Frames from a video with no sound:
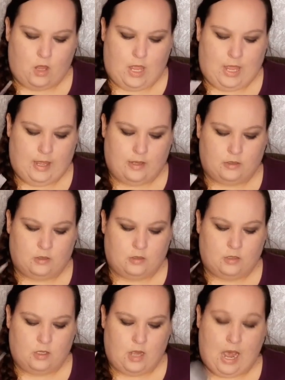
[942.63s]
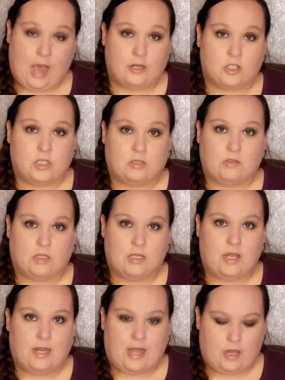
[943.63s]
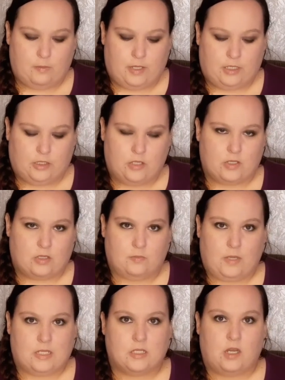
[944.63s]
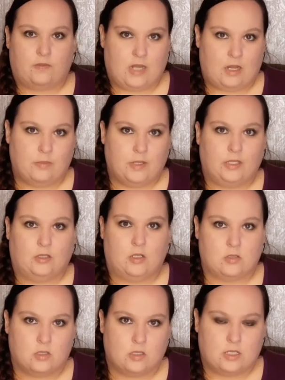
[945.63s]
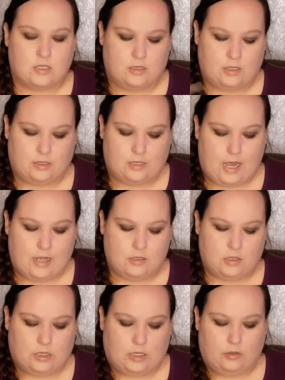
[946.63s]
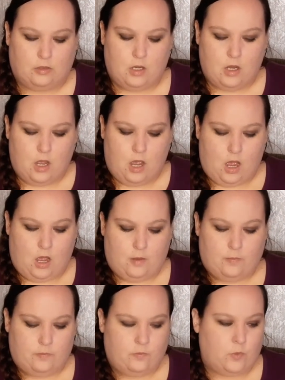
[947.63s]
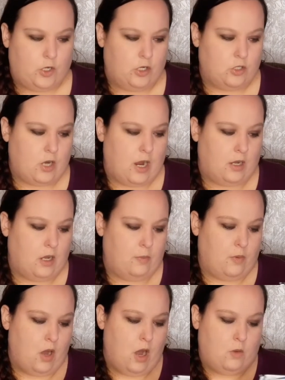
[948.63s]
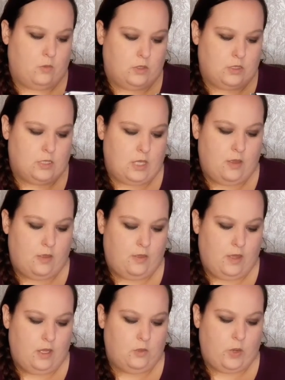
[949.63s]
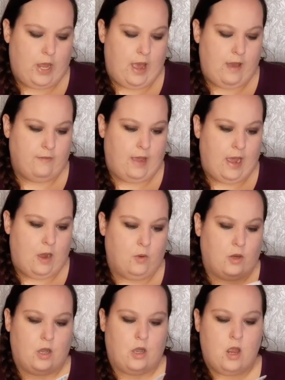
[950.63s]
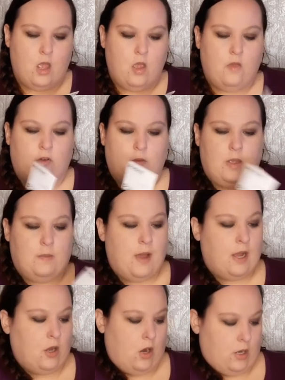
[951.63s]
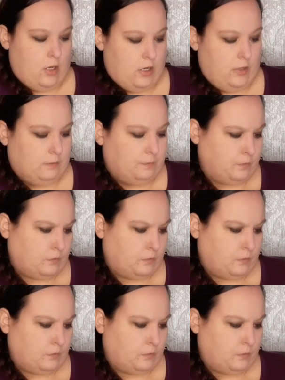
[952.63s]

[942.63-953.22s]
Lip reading: And I actually really like jalapenos. I'll make stuffed jalapenos and things like that. So we're going to try a couple hot ones. Then we have our, from In My Gardener,